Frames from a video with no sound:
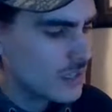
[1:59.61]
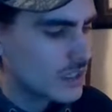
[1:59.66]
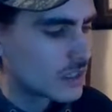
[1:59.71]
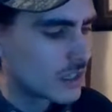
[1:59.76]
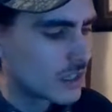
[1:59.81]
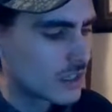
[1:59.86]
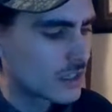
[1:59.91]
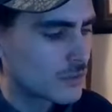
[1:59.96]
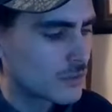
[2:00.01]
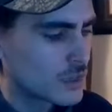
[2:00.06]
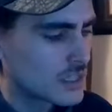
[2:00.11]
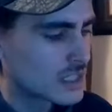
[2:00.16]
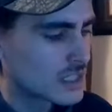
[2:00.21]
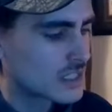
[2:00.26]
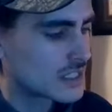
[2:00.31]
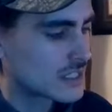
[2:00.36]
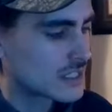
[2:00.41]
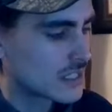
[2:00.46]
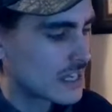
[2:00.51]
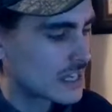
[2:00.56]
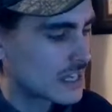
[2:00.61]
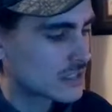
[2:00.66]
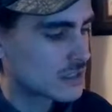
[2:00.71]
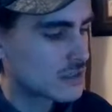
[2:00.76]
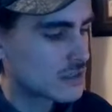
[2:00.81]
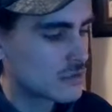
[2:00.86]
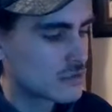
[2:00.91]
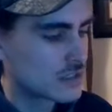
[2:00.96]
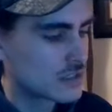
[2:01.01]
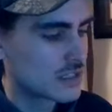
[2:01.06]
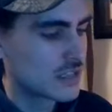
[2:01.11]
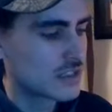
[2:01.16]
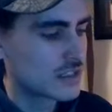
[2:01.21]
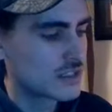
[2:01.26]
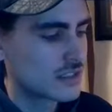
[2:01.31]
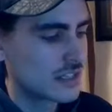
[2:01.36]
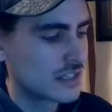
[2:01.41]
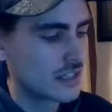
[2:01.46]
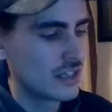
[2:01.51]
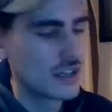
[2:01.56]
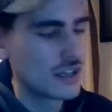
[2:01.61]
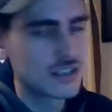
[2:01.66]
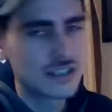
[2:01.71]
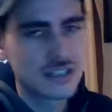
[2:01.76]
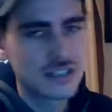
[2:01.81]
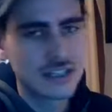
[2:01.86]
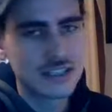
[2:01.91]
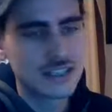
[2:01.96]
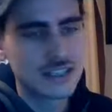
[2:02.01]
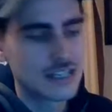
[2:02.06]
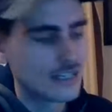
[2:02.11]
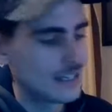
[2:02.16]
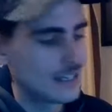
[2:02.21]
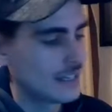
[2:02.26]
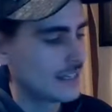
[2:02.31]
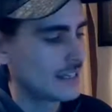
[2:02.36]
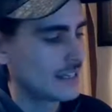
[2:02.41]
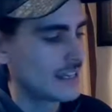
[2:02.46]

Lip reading: Lundqvist, his last 2 starts, they lost against the LA